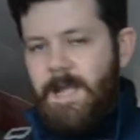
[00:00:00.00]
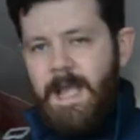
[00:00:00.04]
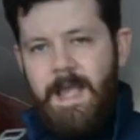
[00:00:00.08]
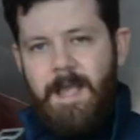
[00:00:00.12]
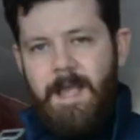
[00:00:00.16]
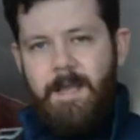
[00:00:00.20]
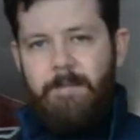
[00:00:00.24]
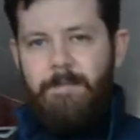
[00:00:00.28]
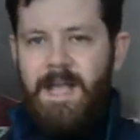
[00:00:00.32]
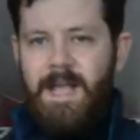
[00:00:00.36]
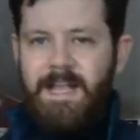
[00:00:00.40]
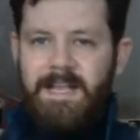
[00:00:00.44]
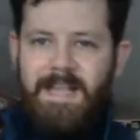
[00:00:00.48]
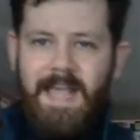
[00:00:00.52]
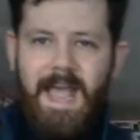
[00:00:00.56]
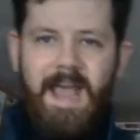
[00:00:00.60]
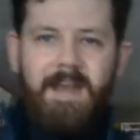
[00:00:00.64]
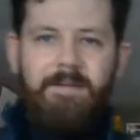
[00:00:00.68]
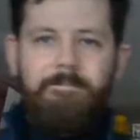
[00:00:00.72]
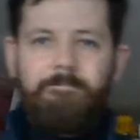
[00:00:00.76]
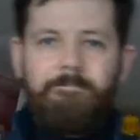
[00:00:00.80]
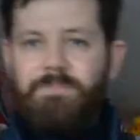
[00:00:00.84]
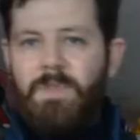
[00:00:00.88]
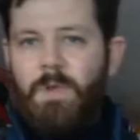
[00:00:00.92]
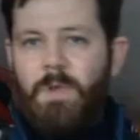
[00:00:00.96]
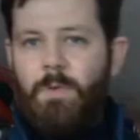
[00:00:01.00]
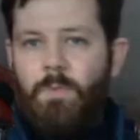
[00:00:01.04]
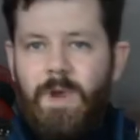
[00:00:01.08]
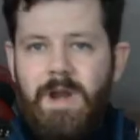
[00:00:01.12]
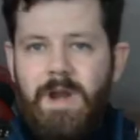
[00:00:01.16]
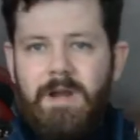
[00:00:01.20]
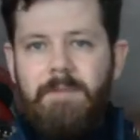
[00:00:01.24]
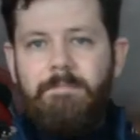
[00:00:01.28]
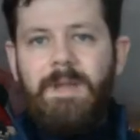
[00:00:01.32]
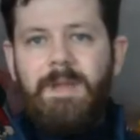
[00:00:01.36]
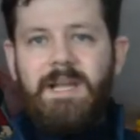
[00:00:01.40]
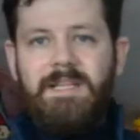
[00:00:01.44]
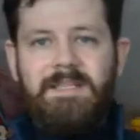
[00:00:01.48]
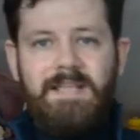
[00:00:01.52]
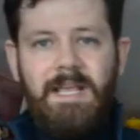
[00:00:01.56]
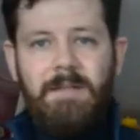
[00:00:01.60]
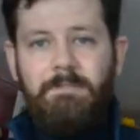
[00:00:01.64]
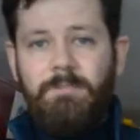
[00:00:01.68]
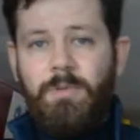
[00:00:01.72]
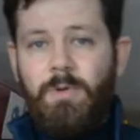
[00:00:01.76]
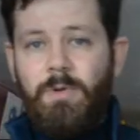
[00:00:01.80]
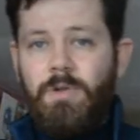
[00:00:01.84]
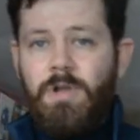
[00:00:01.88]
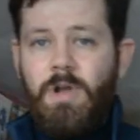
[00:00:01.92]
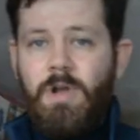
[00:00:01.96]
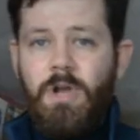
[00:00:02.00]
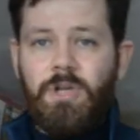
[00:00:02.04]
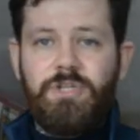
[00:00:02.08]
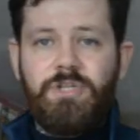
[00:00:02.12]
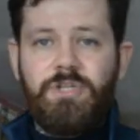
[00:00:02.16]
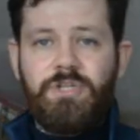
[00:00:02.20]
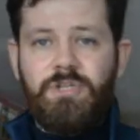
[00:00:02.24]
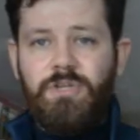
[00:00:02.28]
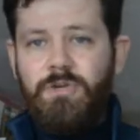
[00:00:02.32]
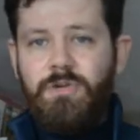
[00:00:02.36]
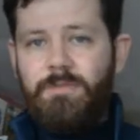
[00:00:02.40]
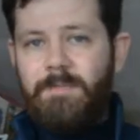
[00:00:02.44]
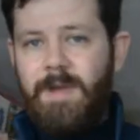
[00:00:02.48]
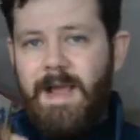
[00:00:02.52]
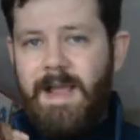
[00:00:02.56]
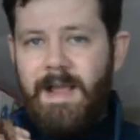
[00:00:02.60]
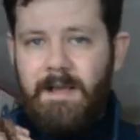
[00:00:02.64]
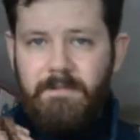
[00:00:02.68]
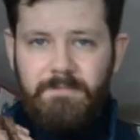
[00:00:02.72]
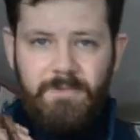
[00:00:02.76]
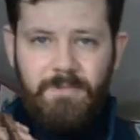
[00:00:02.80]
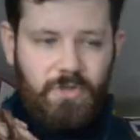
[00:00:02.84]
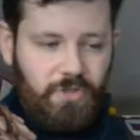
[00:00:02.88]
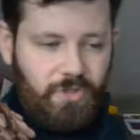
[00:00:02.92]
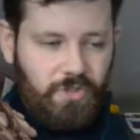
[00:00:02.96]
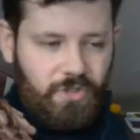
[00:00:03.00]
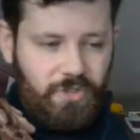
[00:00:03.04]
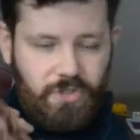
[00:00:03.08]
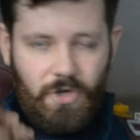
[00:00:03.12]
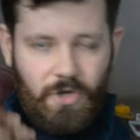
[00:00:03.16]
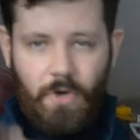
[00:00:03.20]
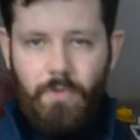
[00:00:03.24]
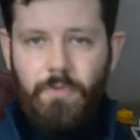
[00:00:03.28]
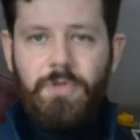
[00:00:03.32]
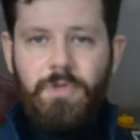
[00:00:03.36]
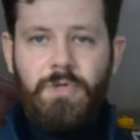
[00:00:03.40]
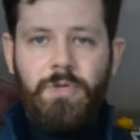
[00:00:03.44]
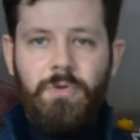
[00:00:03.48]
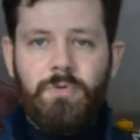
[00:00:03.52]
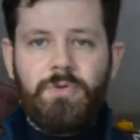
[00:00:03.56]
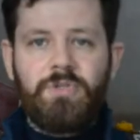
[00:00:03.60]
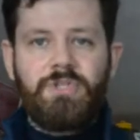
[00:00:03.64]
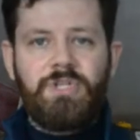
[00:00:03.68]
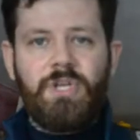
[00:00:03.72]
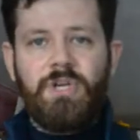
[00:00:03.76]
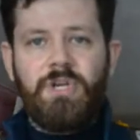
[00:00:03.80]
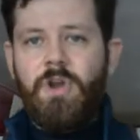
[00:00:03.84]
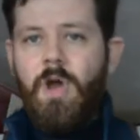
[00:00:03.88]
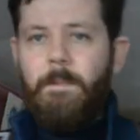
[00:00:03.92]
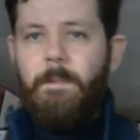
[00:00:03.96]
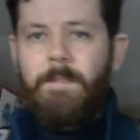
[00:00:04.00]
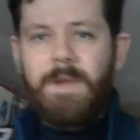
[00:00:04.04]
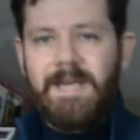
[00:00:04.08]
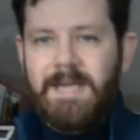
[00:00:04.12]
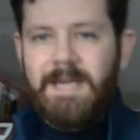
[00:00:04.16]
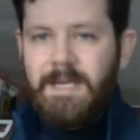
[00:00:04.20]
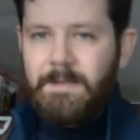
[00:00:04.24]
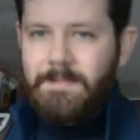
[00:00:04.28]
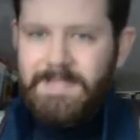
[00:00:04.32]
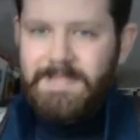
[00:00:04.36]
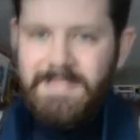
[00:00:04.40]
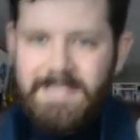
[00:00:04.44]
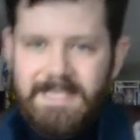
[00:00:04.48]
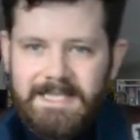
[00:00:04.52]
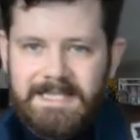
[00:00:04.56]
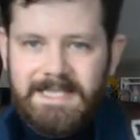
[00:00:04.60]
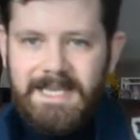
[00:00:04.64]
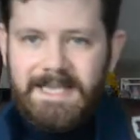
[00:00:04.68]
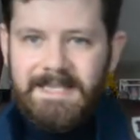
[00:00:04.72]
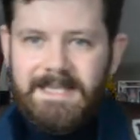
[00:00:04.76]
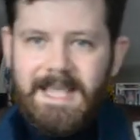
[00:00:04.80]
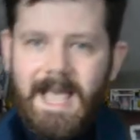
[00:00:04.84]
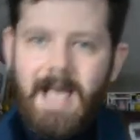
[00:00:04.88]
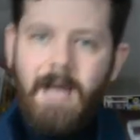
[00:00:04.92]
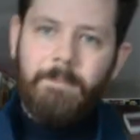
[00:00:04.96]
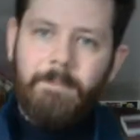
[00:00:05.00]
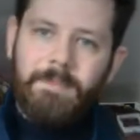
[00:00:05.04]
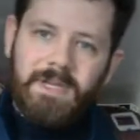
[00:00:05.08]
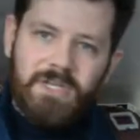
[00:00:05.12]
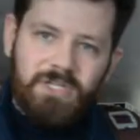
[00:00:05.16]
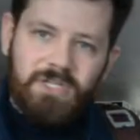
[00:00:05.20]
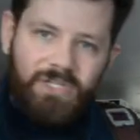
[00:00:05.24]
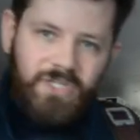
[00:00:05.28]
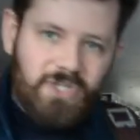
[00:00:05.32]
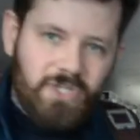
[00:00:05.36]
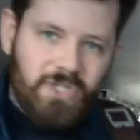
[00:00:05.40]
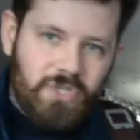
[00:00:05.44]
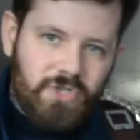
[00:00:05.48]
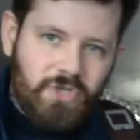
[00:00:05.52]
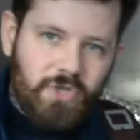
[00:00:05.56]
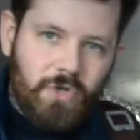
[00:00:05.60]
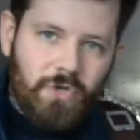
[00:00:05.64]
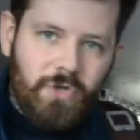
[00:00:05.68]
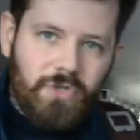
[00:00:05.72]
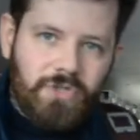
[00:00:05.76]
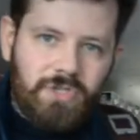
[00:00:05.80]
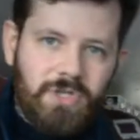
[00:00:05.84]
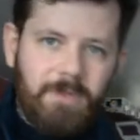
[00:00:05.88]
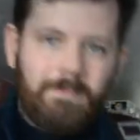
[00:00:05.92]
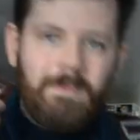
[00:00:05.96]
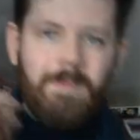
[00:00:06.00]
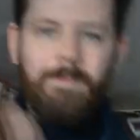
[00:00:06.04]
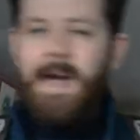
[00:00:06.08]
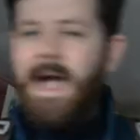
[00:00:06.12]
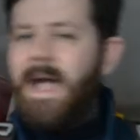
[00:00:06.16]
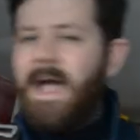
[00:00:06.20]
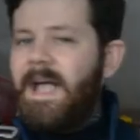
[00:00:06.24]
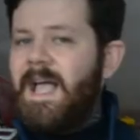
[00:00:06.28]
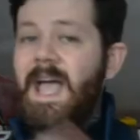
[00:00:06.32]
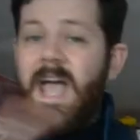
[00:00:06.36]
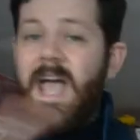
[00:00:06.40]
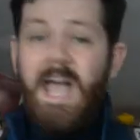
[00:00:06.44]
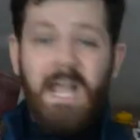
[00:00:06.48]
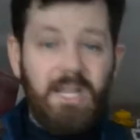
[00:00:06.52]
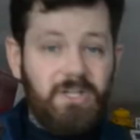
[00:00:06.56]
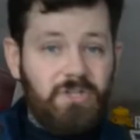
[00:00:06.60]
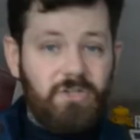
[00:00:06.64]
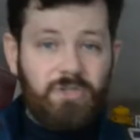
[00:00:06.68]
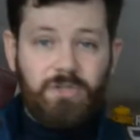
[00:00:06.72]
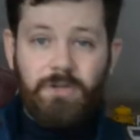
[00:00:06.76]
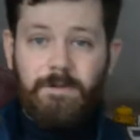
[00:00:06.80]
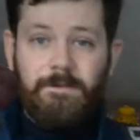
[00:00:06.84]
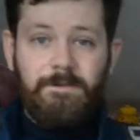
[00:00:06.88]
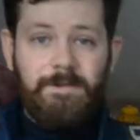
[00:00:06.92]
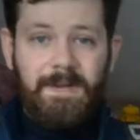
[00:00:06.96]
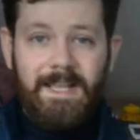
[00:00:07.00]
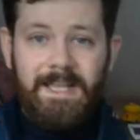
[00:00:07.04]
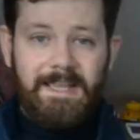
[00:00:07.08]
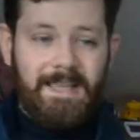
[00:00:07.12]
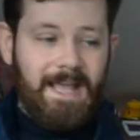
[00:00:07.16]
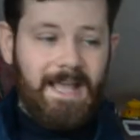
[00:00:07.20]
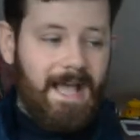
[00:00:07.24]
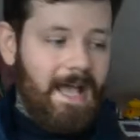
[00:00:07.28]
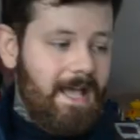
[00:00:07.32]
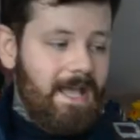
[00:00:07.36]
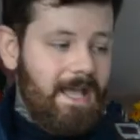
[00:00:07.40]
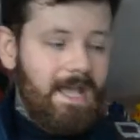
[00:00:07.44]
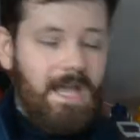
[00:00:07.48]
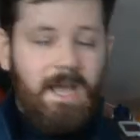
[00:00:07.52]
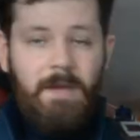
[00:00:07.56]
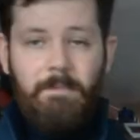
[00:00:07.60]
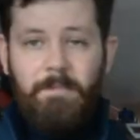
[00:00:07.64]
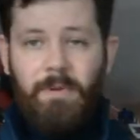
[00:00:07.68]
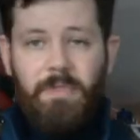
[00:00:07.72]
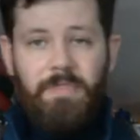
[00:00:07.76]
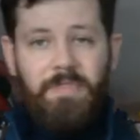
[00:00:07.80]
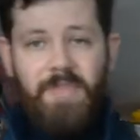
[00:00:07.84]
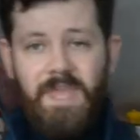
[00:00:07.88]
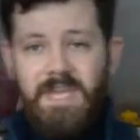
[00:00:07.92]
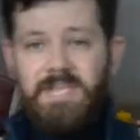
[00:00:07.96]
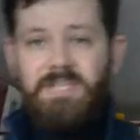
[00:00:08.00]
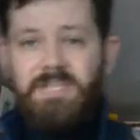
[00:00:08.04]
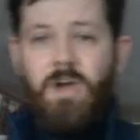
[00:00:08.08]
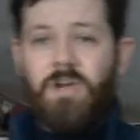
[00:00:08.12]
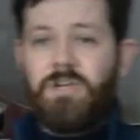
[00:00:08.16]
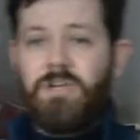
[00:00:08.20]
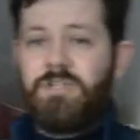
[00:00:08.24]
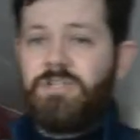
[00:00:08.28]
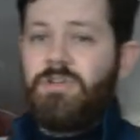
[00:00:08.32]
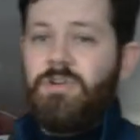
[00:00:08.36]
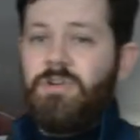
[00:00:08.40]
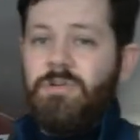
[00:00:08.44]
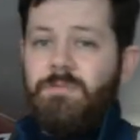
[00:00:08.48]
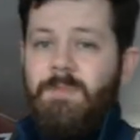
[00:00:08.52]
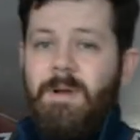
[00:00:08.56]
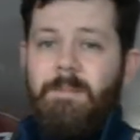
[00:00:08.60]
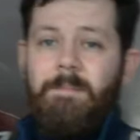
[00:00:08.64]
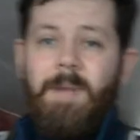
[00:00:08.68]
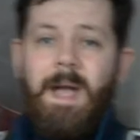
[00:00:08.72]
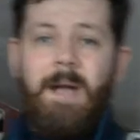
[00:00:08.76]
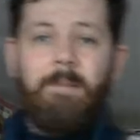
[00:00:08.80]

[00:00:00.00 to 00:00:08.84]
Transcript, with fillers: um, again wearing my Deadpool costume I am just so used to not being able to sit down because of the swords on my back and stuff like that but this costume I'm,